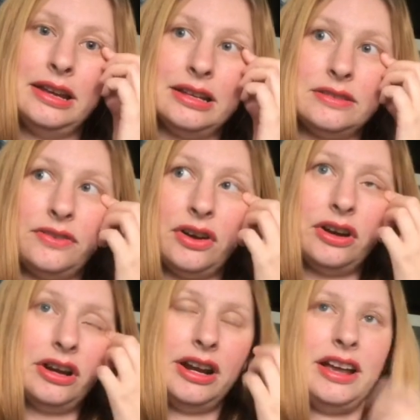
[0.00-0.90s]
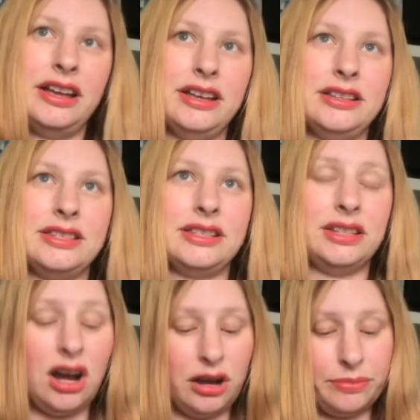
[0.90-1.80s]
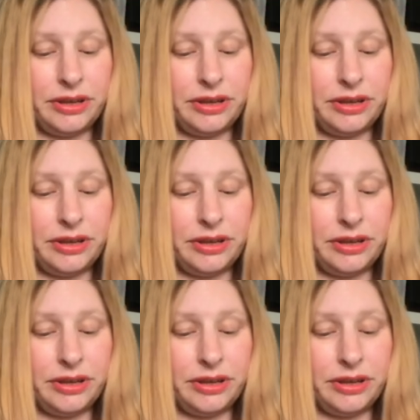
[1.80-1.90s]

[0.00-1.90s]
As far as the top,